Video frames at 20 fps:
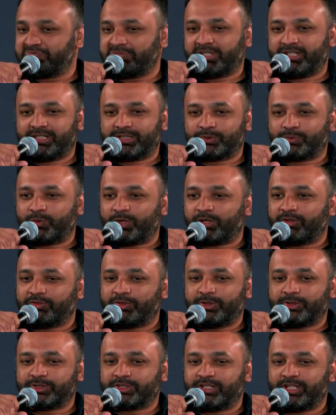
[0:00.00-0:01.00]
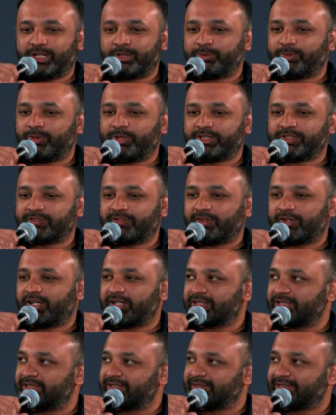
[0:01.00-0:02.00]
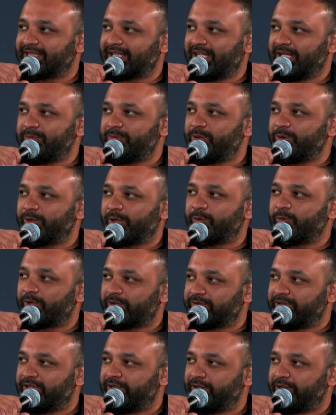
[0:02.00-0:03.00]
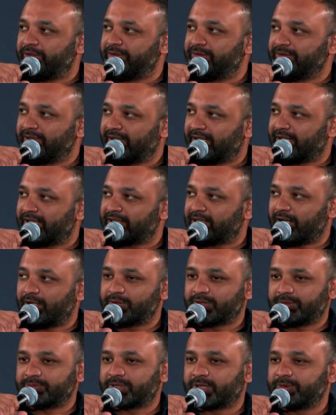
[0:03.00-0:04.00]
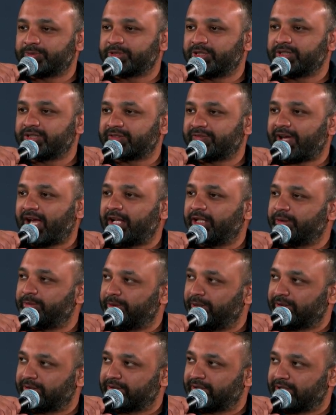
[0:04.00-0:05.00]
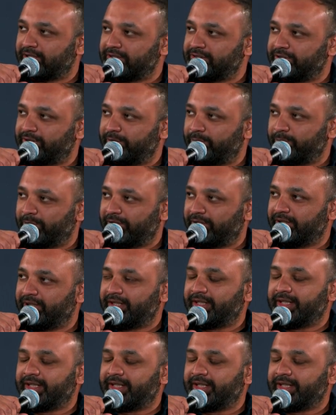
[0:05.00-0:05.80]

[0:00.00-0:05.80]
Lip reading: as one of those data points for us to keep doing what we do and how subscription is valuable to the consumer.